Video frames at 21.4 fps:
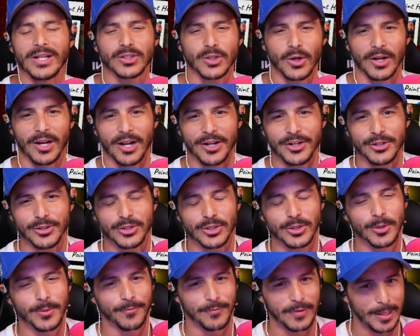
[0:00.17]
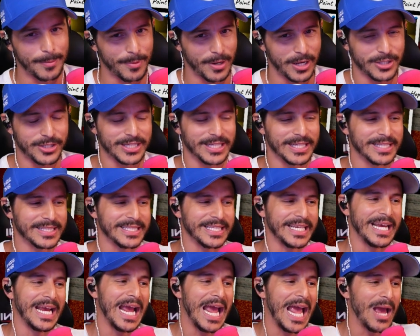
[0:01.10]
going on YouTube? Flip Rodriguez here,